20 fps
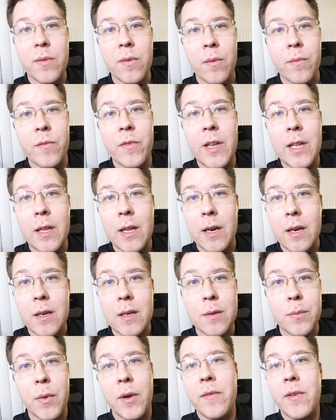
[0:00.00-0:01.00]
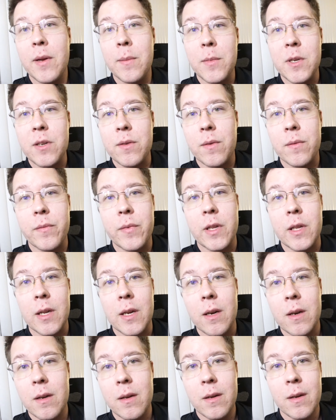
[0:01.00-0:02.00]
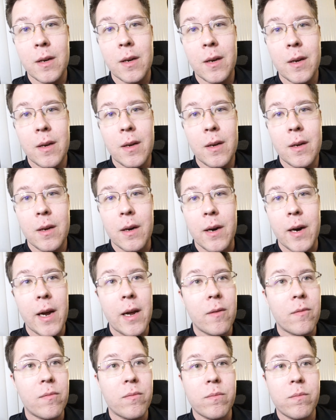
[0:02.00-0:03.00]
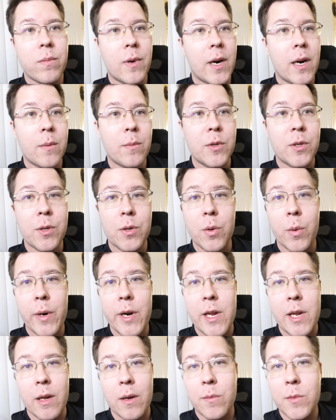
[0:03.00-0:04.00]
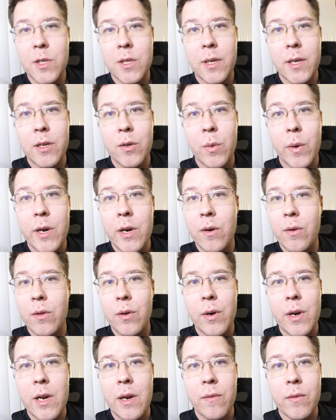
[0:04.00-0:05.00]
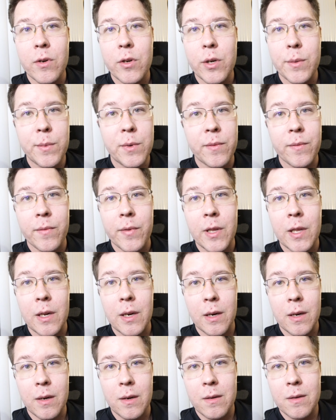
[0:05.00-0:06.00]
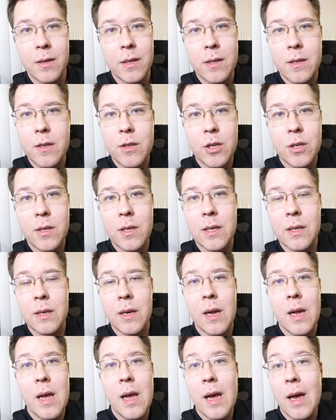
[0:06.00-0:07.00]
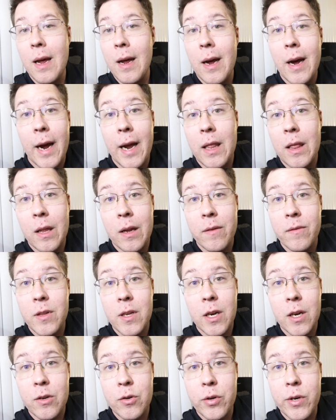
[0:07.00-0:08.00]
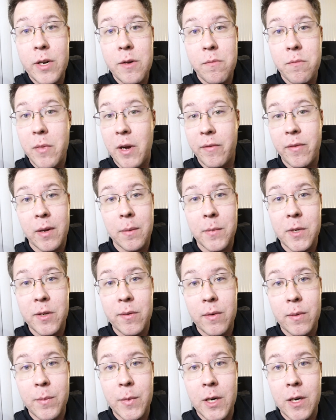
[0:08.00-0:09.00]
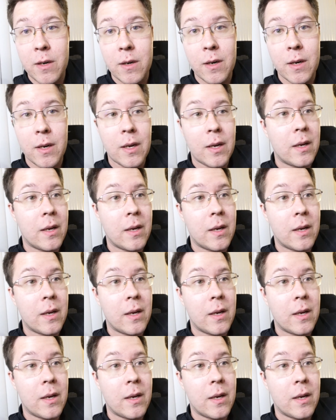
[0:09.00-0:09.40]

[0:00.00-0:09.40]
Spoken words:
from Finland because my family's from Finland. I have almost like 20 or 30 different chips from Finland, and it's just because I love the country. My family's from there.